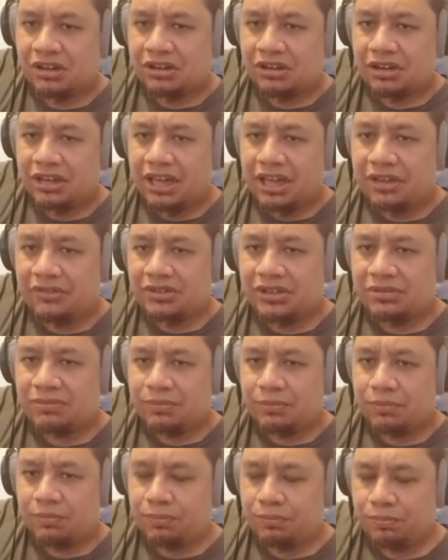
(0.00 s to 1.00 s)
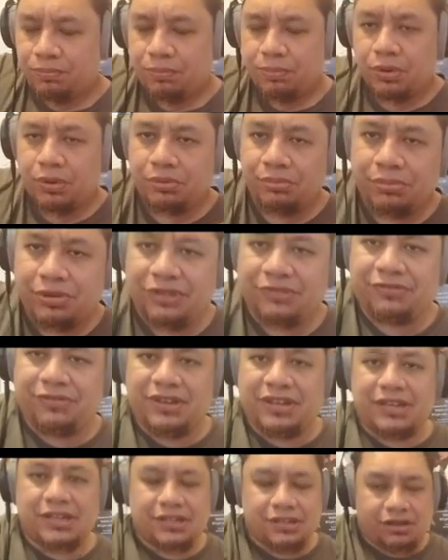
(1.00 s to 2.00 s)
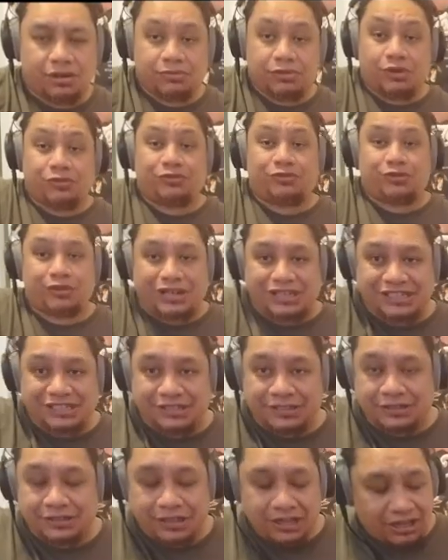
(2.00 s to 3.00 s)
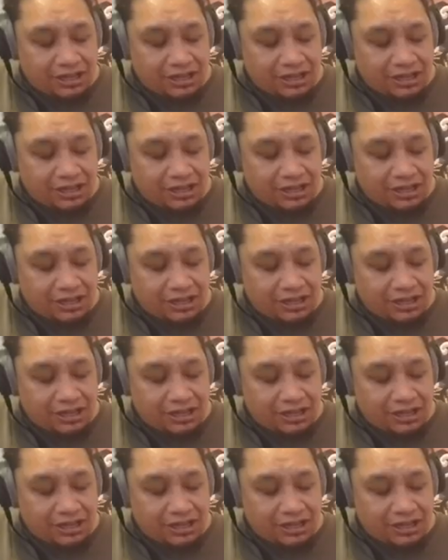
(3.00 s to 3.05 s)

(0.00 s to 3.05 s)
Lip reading: I haven't put my finger, I'm not fretting it,